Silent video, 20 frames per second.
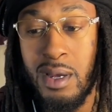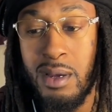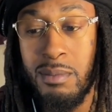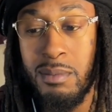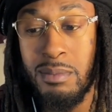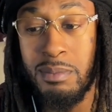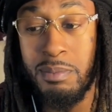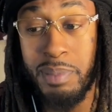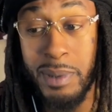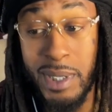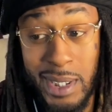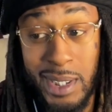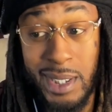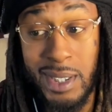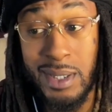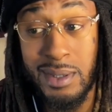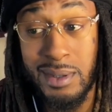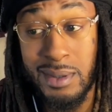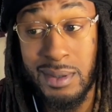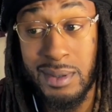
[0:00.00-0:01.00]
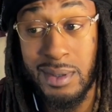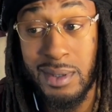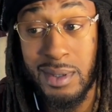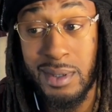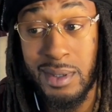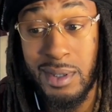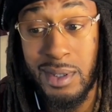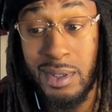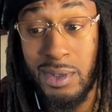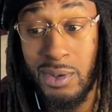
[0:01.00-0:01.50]
But
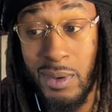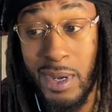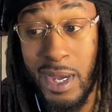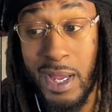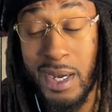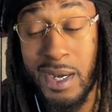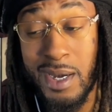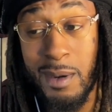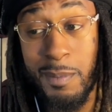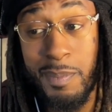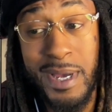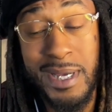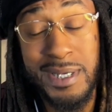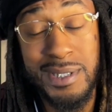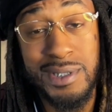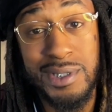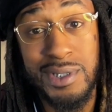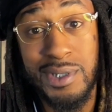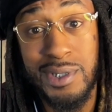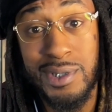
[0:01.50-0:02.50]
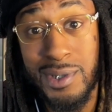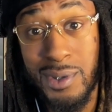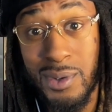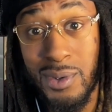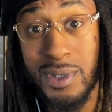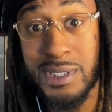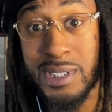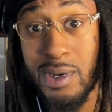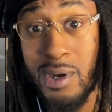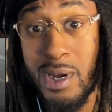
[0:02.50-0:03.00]
you had it in the passenger
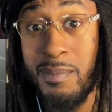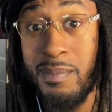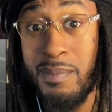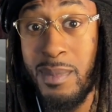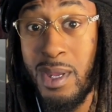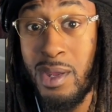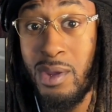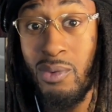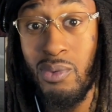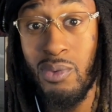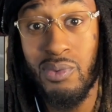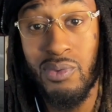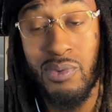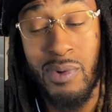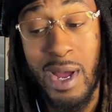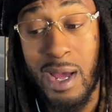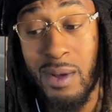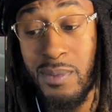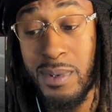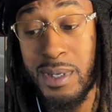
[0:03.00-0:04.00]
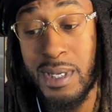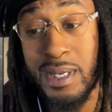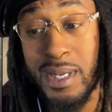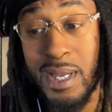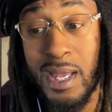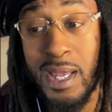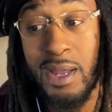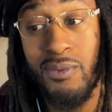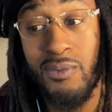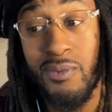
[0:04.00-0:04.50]
door, so that means you were riding with that
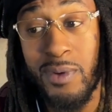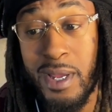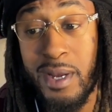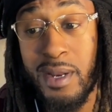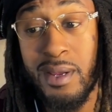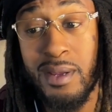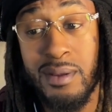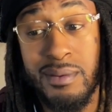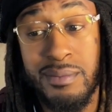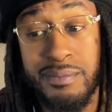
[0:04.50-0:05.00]
thing ready.